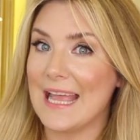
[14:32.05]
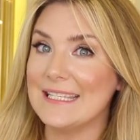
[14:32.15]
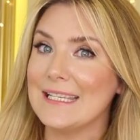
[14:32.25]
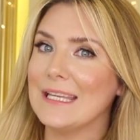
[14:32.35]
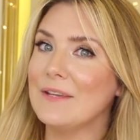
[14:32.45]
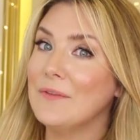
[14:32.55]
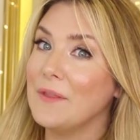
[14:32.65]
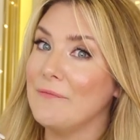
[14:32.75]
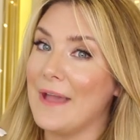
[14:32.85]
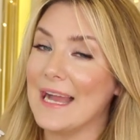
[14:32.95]
and
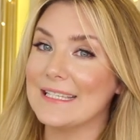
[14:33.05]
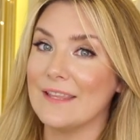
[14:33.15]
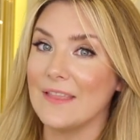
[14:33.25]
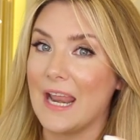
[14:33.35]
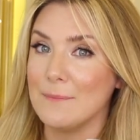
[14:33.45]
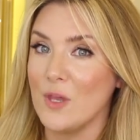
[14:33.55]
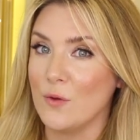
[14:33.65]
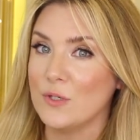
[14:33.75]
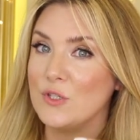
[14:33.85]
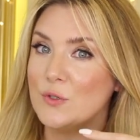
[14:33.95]
given the fact that I'm
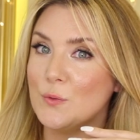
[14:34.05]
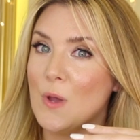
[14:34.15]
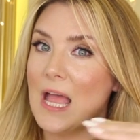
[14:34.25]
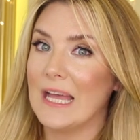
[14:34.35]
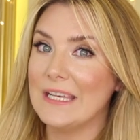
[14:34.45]
going to